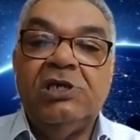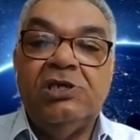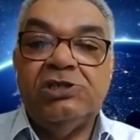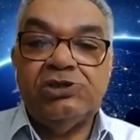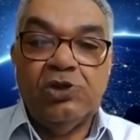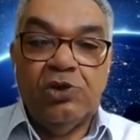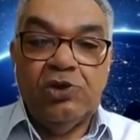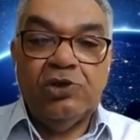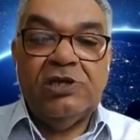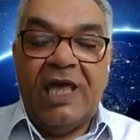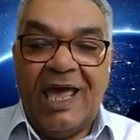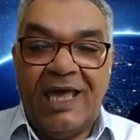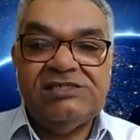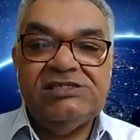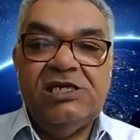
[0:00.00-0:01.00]
So
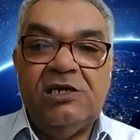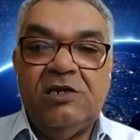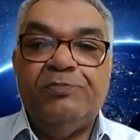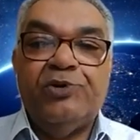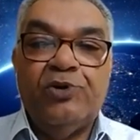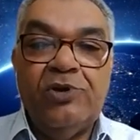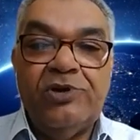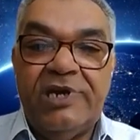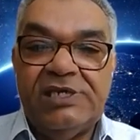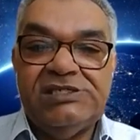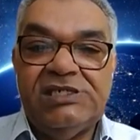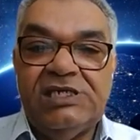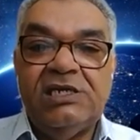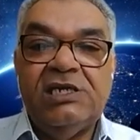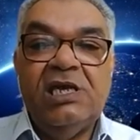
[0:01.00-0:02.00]
as they are
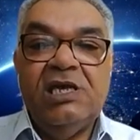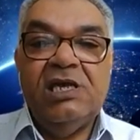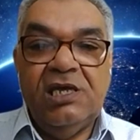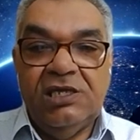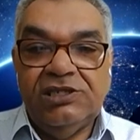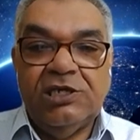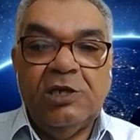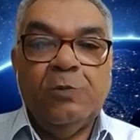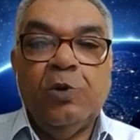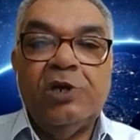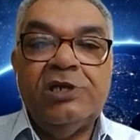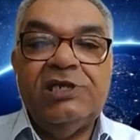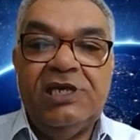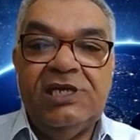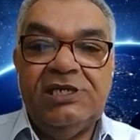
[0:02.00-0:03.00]
progressing, their work
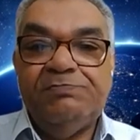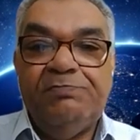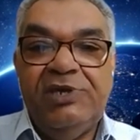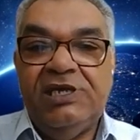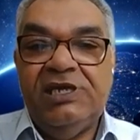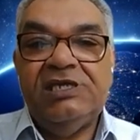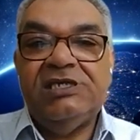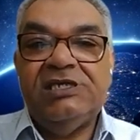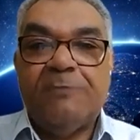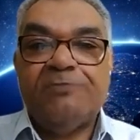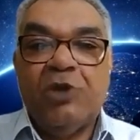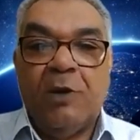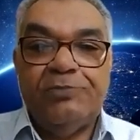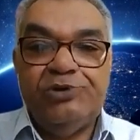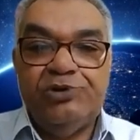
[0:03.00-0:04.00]
is being kept
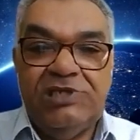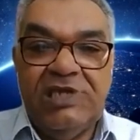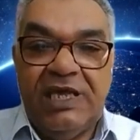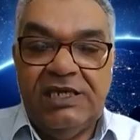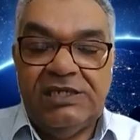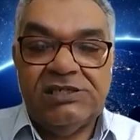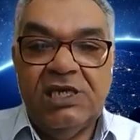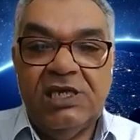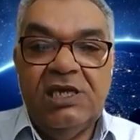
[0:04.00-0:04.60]
up to date.